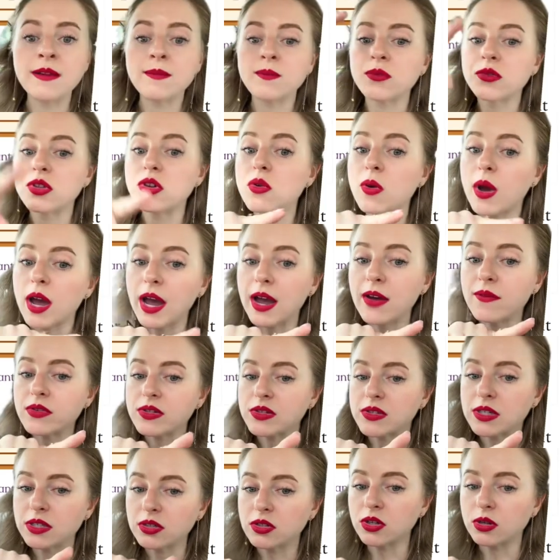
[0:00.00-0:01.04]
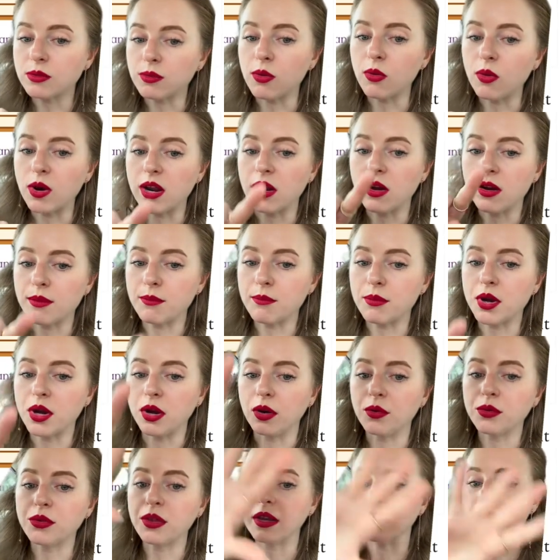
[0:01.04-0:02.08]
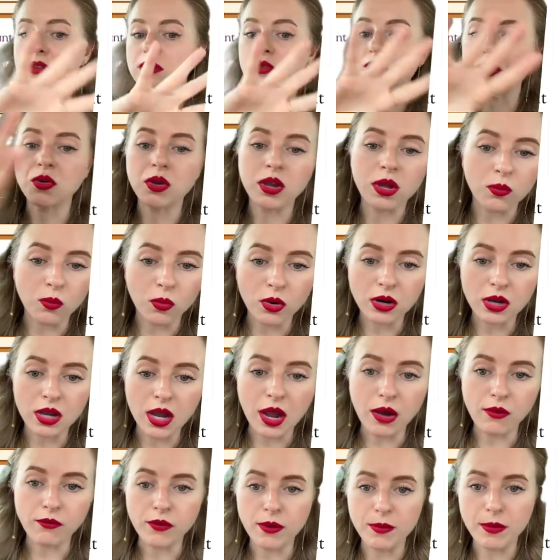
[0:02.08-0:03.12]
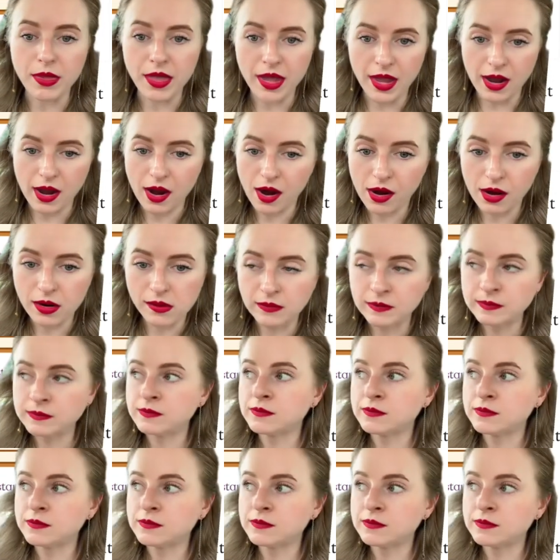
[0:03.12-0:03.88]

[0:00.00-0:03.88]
you have a center point on both, and so you can work out from there.